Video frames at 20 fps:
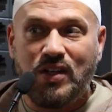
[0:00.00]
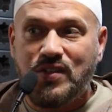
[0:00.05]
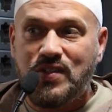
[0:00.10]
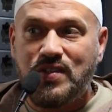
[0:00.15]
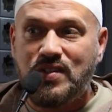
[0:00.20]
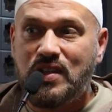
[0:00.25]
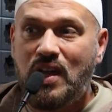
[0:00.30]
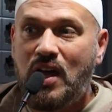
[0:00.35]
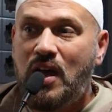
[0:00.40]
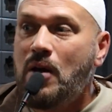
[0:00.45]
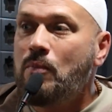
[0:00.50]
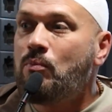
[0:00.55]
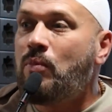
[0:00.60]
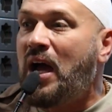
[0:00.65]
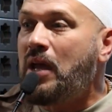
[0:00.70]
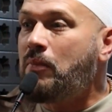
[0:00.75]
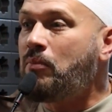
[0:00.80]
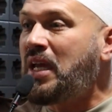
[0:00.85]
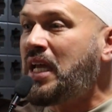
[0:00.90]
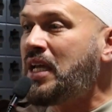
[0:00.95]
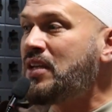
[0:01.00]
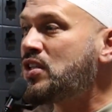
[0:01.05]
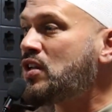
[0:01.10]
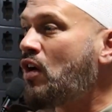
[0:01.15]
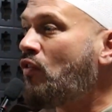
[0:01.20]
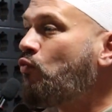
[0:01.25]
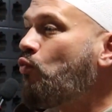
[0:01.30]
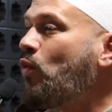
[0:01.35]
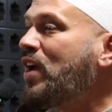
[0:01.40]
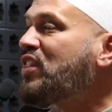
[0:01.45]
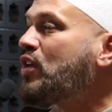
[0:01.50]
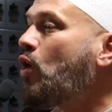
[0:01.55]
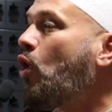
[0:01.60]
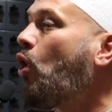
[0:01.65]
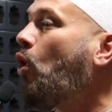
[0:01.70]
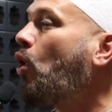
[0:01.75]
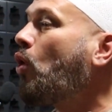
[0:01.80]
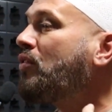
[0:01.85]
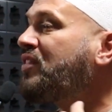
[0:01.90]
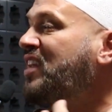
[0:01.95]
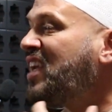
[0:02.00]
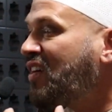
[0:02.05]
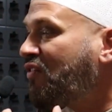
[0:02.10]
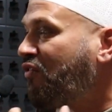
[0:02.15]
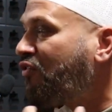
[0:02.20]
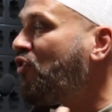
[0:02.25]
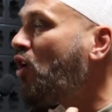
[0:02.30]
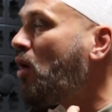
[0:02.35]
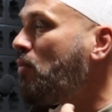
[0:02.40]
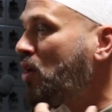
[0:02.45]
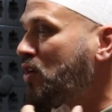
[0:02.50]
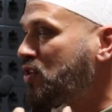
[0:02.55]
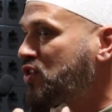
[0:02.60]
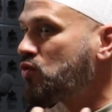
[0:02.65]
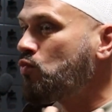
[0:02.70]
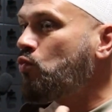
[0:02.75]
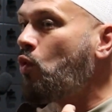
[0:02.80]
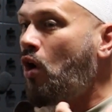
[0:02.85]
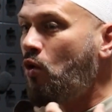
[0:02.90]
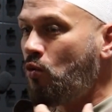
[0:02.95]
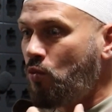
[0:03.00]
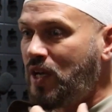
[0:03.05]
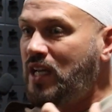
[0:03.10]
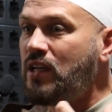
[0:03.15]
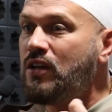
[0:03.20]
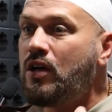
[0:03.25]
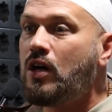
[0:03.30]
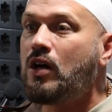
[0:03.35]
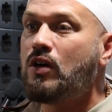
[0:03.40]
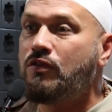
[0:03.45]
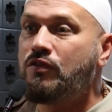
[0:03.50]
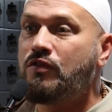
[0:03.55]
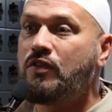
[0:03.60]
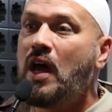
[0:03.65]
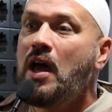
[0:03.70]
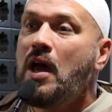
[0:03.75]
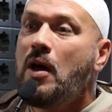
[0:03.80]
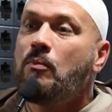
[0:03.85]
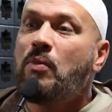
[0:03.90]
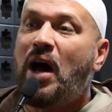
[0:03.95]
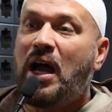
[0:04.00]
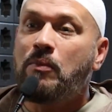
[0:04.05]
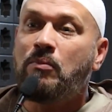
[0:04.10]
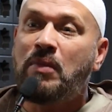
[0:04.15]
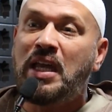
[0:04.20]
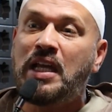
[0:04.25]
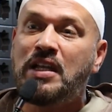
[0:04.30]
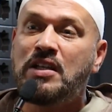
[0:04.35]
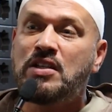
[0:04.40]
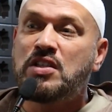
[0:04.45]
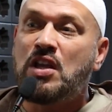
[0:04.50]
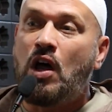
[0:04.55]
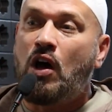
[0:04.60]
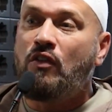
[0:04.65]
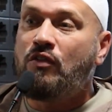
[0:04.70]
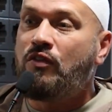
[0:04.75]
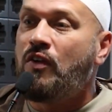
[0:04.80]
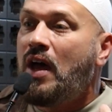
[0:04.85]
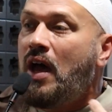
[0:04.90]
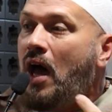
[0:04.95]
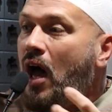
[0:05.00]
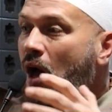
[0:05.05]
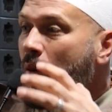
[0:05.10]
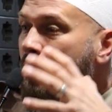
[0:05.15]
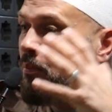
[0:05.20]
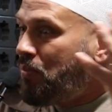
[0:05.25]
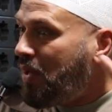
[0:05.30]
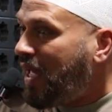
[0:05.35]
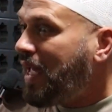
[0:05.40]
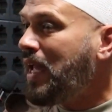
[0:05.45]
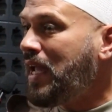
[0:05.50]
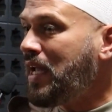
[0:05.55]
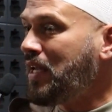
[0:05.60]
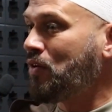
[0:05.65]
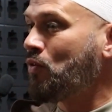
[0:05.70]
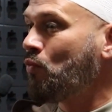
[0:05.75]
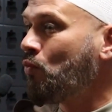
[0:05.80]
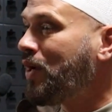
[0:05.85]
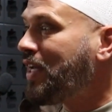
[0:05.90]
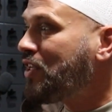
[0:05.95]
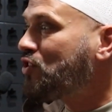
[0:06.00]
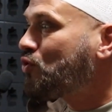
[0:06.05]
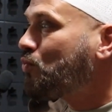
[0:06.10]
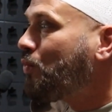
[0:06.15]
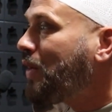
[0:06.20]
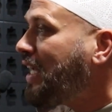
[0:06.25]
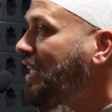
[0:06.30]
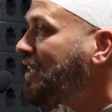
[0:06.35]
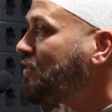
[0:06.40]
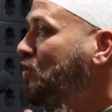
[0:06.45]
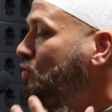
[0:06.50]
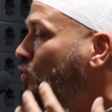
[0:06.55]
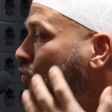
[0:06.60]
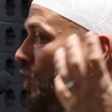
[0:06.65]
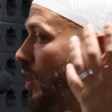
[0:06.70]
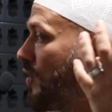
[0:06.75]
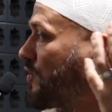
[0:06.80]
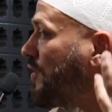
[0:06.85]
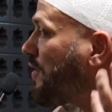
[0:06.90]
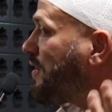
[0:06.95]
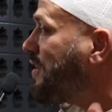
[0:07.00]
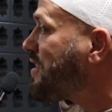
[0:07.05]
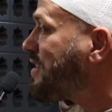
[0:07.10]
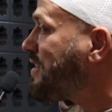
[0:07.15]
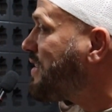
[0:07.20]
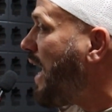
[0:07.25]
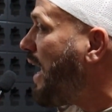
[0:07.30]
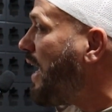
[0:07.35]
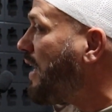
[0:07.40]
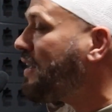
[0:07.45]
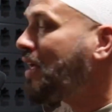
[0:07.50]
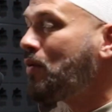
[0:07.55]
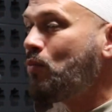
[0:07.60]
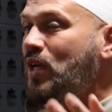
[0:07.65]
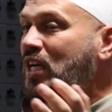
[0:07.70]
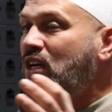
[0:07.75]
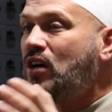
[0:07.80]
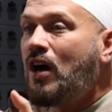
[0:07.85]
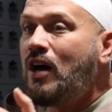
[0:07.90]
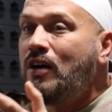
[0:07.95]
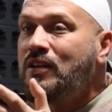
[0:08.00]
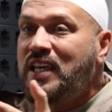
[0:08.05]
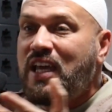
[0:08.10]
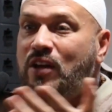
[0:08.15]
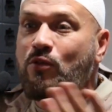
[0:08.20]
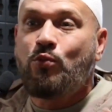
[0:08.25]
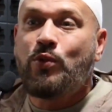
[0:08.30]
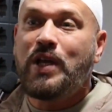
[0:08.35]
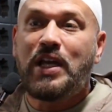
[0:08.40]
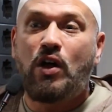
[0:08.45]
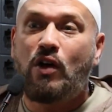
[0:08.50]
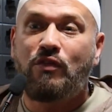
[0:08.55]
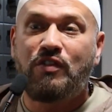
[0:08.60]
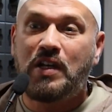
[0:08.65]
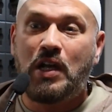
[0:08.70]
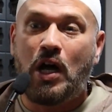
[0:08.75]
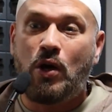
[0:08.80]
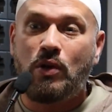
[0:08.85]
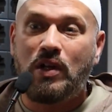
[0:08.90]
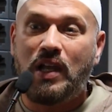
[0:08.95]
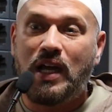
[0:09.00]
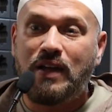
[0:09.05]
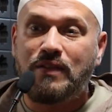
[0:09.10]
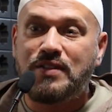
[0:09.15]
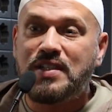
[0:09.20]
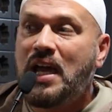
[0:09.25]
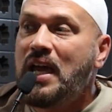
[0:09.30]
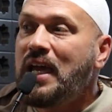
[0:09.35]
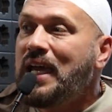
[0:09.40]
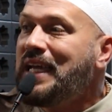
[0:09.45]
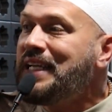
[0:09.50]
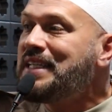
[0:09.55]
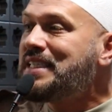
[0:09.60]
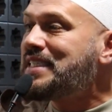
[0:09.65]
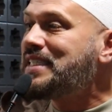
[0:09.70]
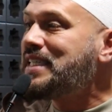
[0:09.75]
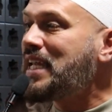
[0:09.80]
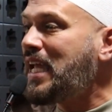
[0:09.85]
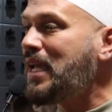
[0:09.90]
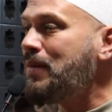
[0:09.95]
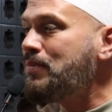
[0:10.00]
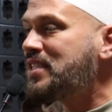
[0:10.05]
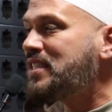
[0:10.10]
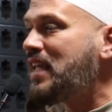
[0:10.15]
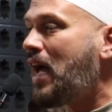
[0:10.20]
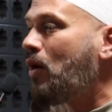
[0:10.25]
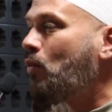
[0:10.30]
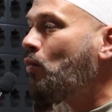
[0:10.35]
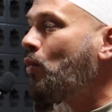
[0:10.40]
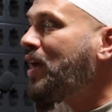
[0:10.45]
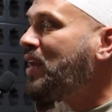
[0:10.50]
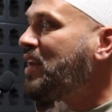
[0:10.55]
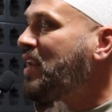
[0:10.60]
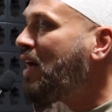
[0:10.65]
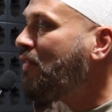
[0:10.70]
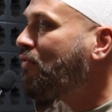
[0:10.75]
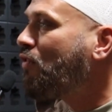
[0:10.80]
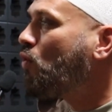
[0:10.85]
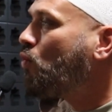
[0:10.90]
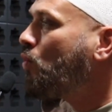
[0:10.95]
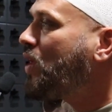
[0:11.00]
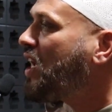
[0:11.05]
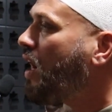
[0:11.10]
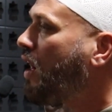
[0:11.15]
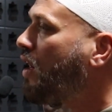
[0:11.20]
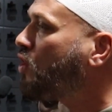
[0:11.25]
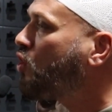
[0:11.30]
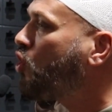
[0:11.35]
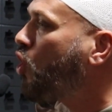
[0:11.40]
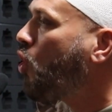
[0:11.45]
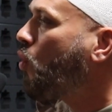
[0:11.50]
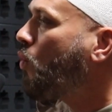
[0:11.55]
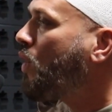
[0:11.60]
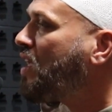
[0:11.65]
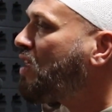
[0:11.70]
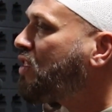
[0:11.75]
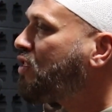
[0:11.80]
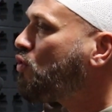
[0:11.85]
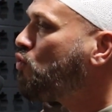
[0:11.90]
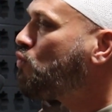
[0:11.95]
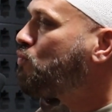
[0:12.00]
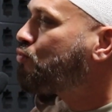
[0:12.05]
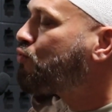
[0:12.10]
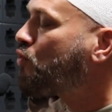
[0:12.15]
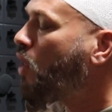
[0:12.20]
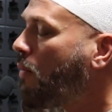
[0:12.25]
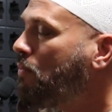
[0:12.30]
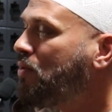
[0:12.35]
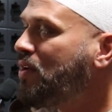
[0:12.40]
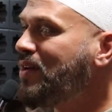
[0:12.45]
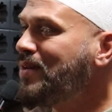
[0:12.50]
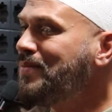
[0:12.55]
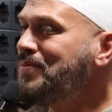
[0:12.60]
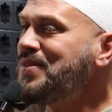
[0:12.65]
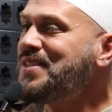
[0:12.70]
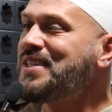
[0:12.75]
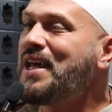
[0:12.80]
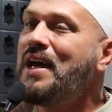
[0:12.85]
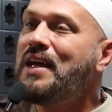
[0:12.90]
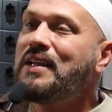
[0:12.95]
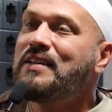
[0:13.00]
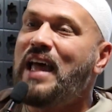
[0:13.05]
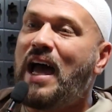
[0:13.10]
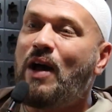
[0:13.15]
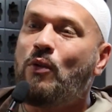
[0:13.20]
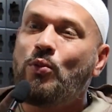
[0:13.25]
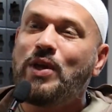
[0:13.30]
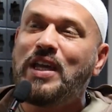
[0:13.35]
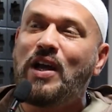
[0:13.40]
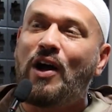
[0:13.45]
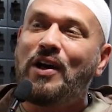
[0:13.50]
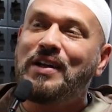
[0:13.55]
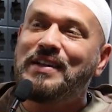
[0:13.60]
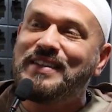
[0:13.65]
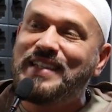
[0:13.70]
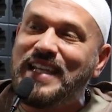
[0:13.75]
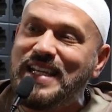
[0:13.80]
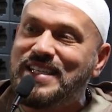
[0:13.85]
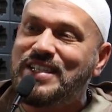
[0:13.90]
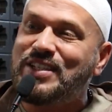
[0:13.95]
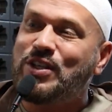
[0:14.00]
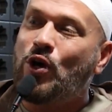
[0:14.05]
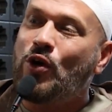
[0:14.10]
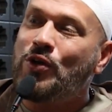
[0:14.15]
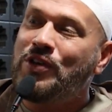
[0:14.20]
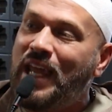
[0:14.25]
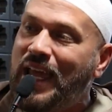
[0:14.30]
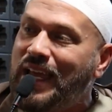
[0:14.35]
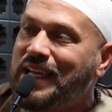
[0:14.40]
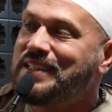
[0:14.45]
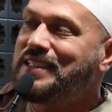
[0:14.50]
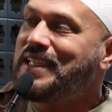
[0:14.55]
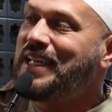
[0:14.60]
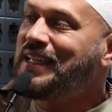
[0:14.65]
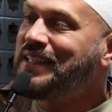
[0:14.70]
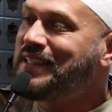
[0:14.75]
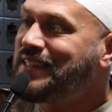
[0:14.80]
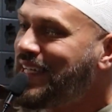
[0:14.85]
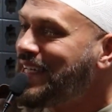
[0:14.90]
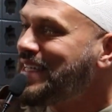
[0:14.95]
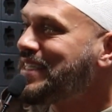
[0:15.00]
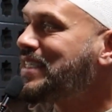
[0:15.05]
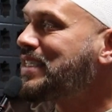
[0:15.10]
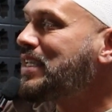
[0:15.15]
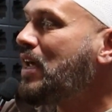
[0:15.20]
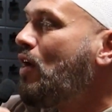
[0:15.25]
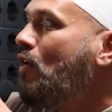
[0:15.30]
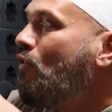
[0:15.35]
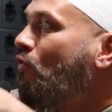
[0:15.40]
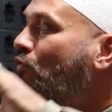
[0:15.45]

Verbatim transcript: us, by by means of withholding from us what we love, by means of a pain which we do not understand and we can't get rid of in our lives. It seems that whenever we are going through problems, that we are disconnecting this